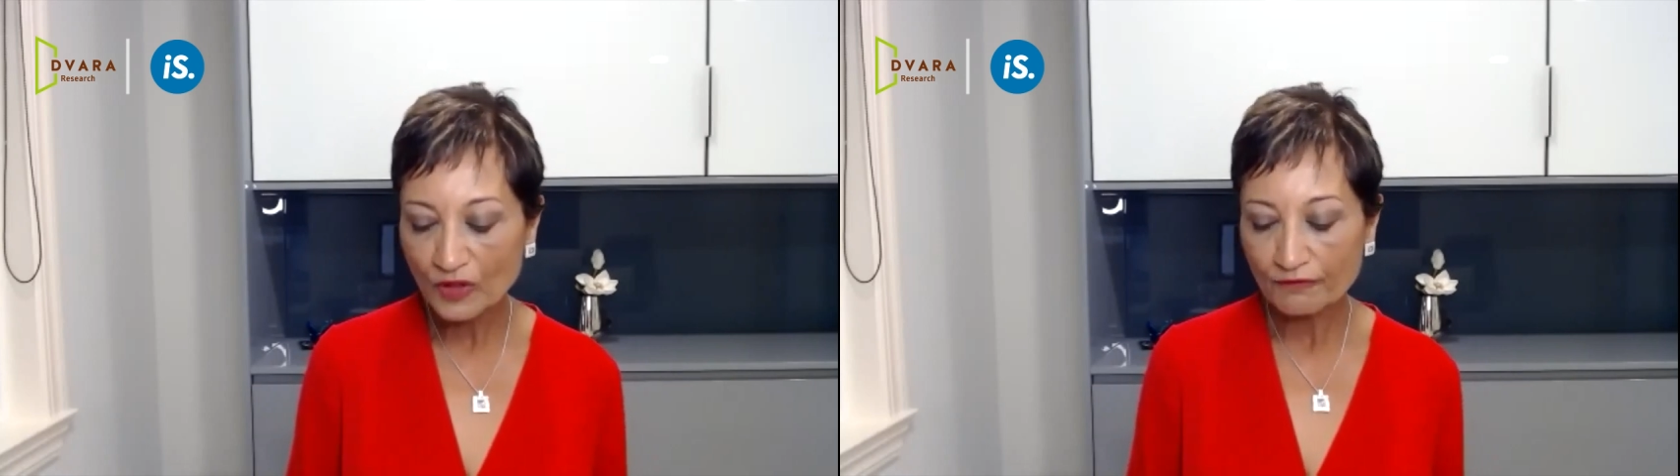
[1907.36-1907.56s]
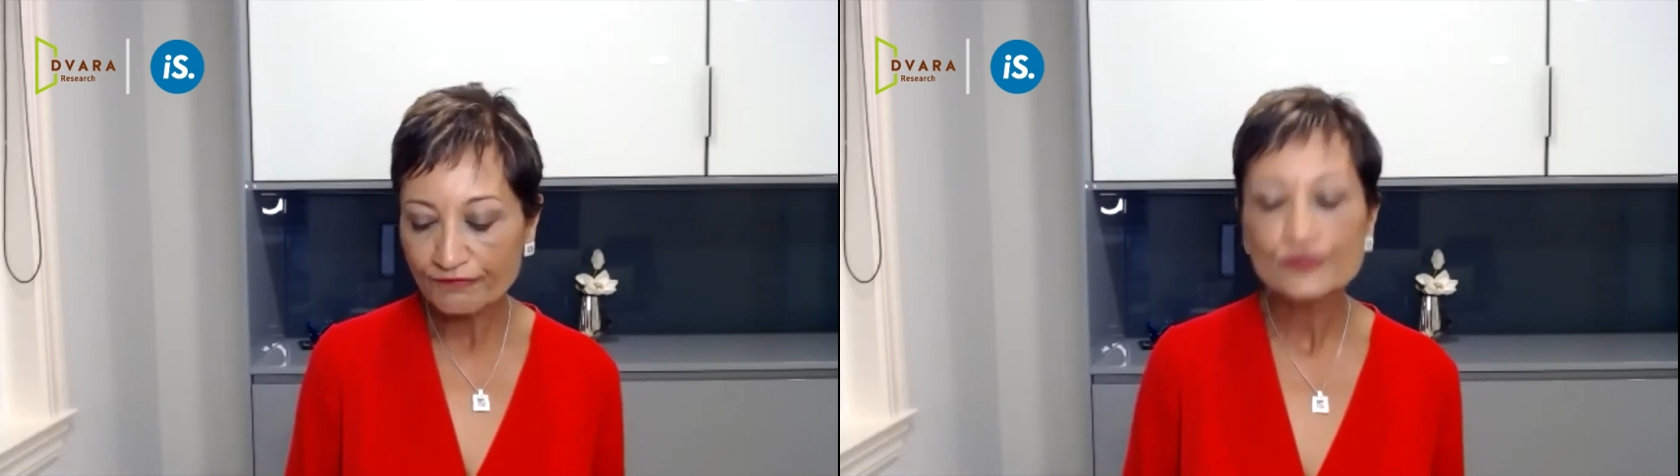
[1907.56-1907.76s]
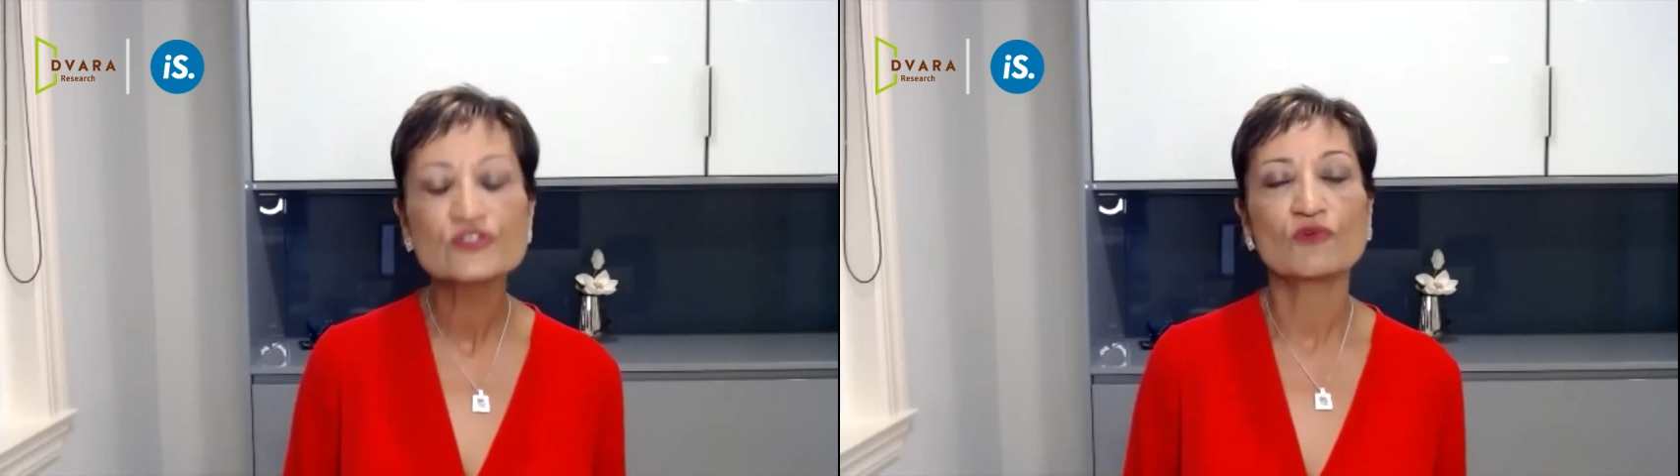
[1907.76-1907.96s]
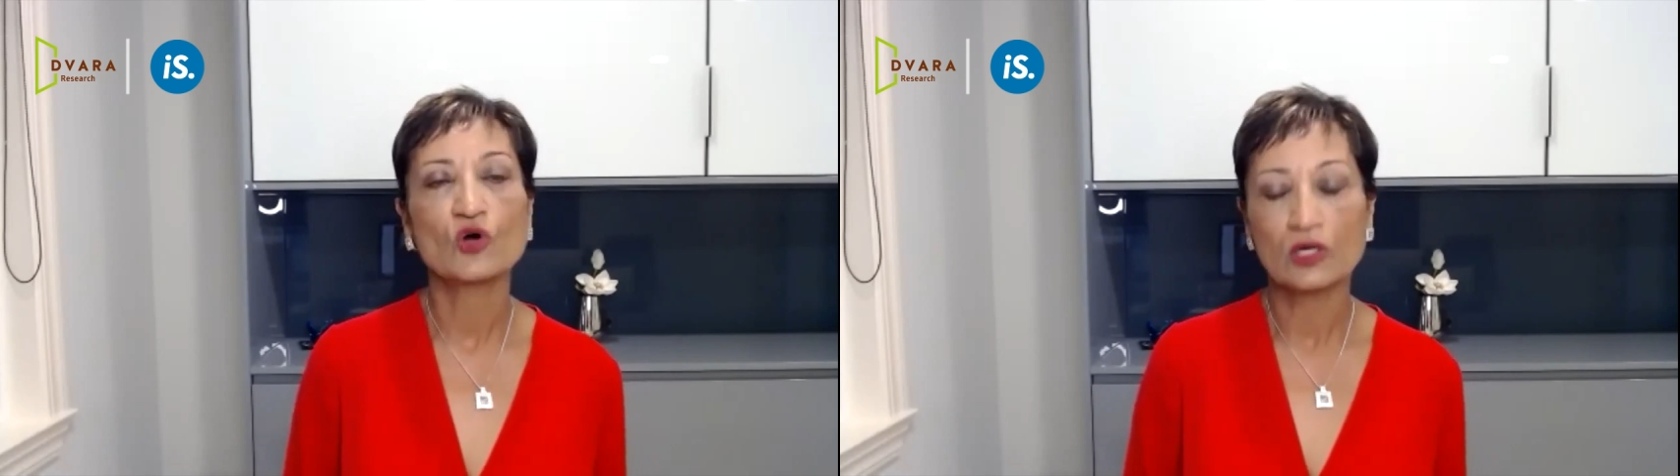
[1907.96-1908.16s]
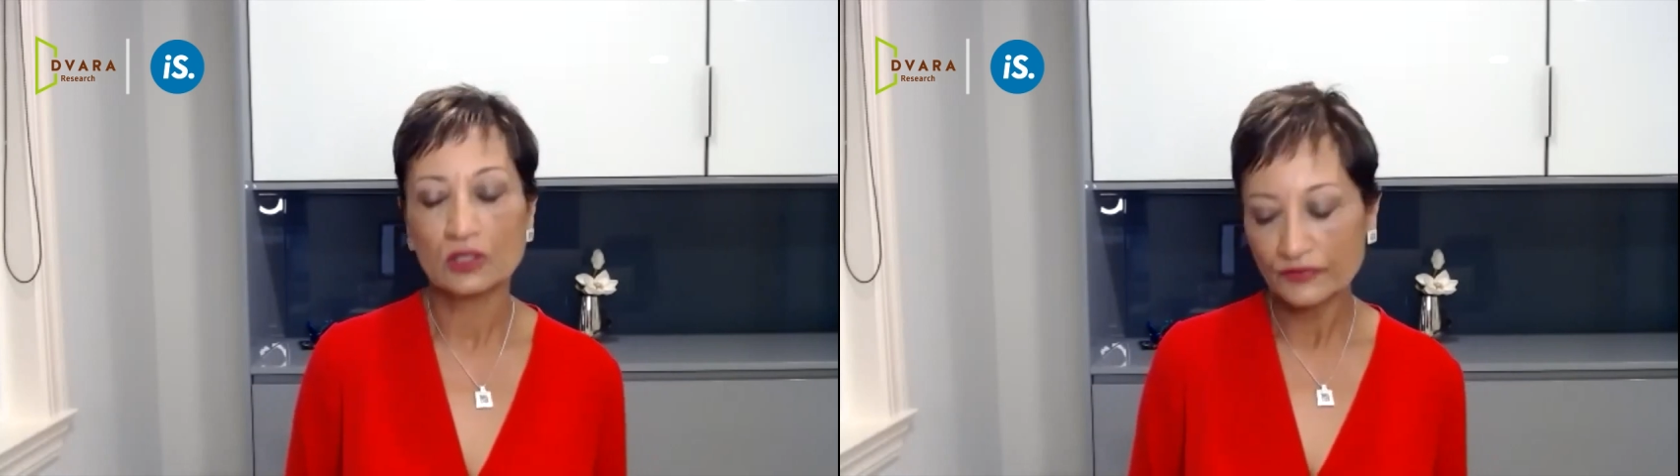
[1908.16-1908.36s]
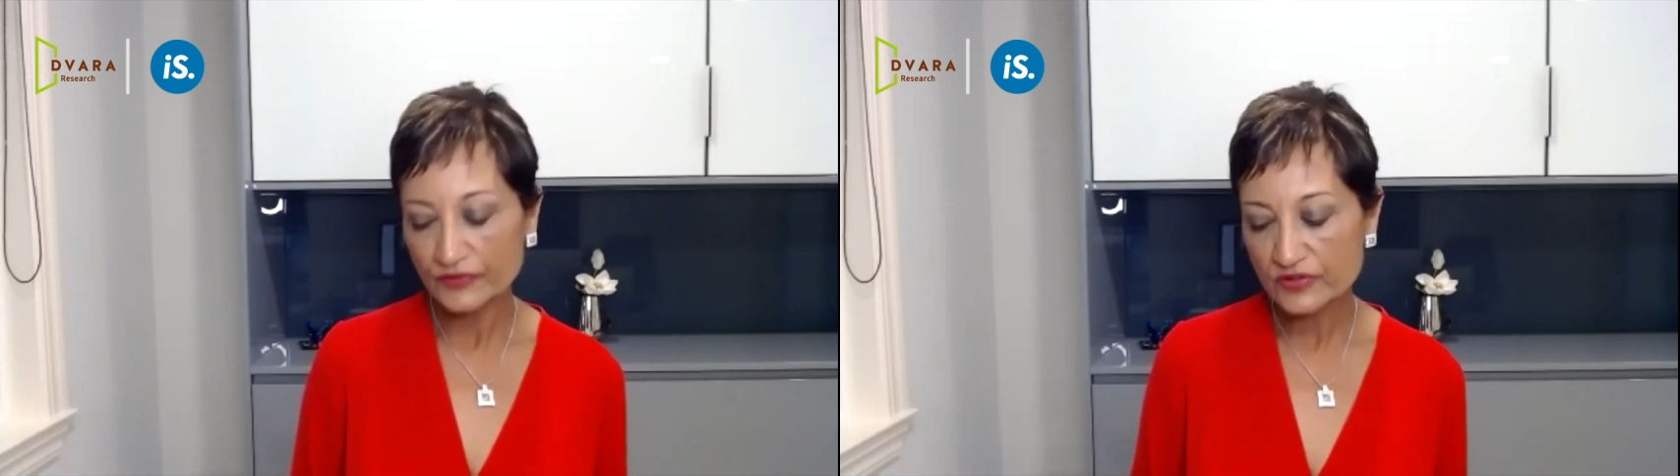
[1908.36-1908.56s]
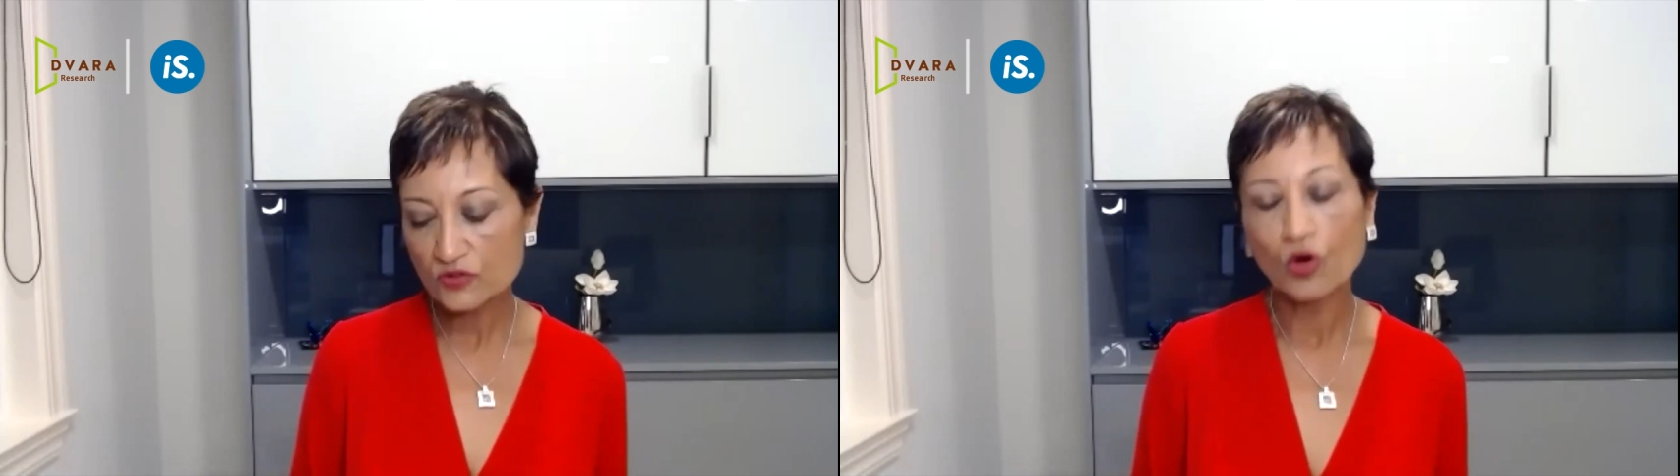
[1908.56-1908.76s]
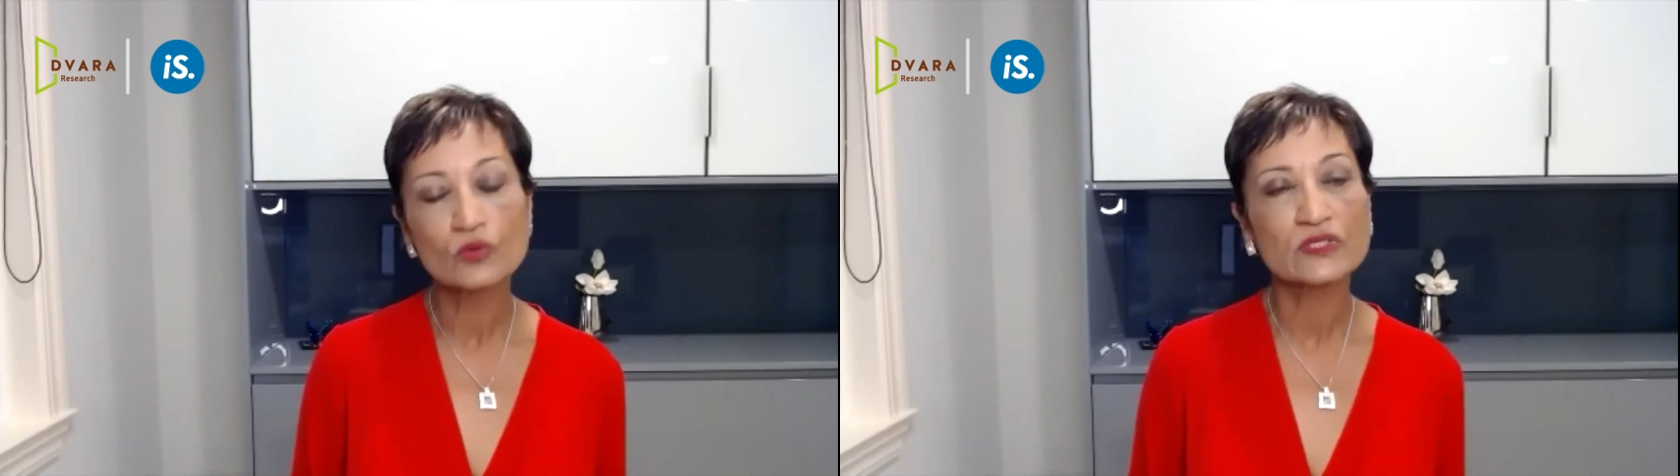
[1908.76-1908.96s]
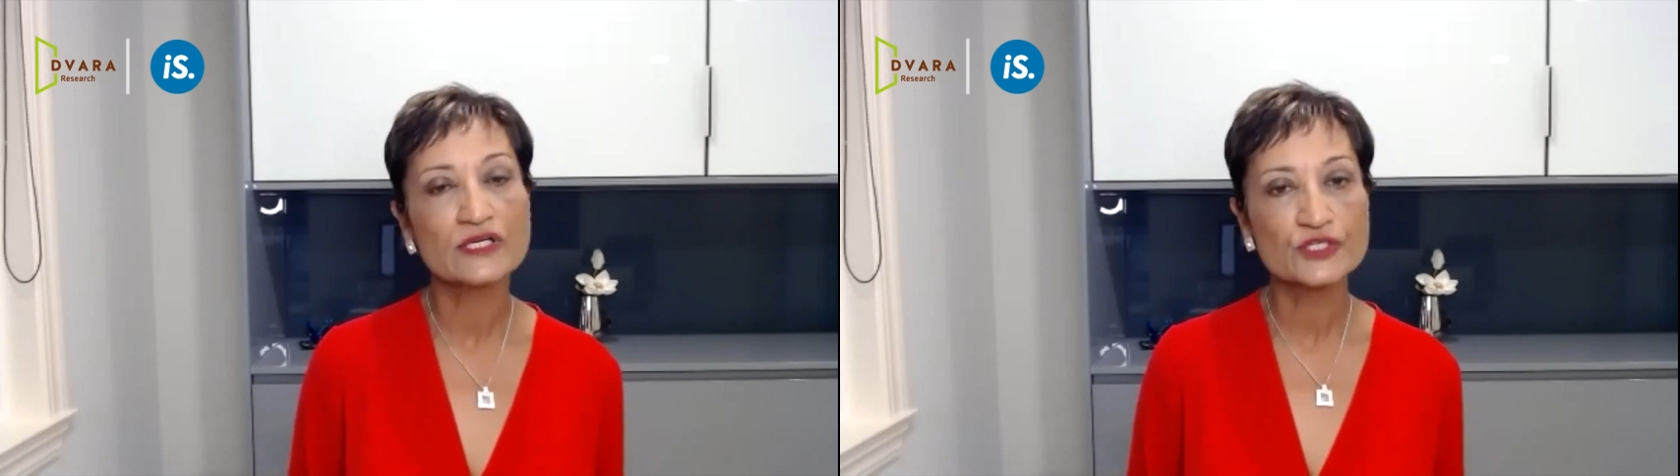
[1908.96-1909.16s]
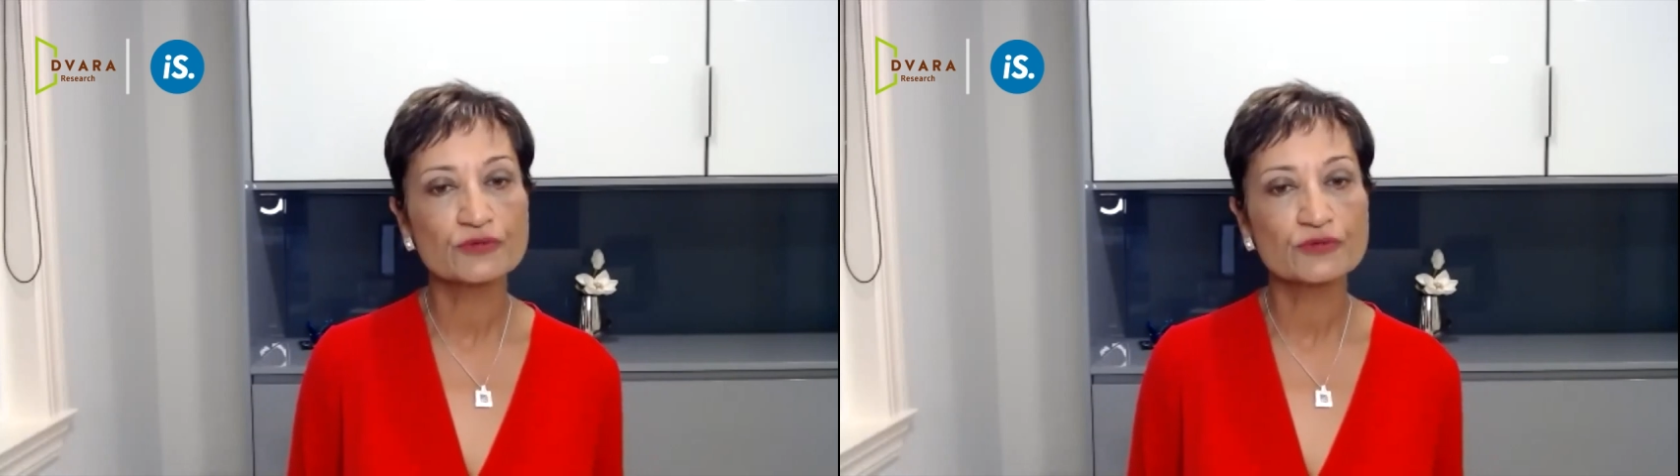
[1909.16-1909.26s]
First of all, this whole issue